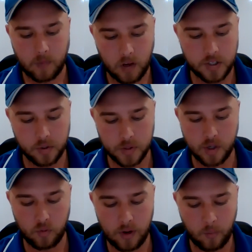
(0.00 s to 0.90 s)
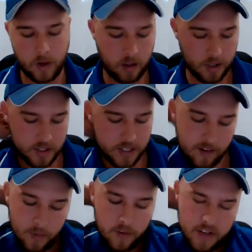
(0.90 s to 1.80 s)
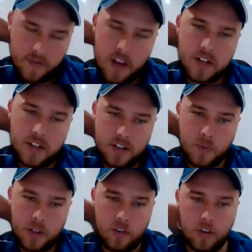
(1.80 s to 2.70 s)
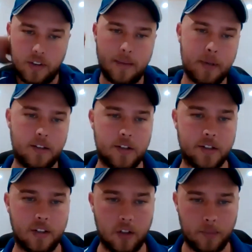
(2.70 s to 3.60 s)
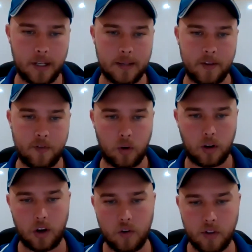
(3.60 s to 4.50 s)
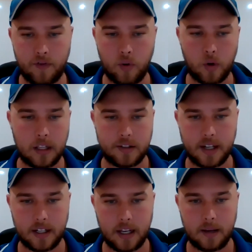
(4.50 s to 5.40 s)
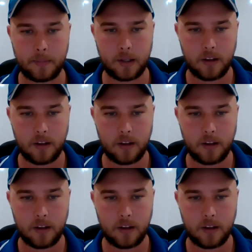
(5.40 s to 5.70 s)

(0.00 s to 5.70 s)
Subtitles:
She will still run well. I just have my reservations as to whether or not they'd be just a little bit nippy for her over the 14 second up.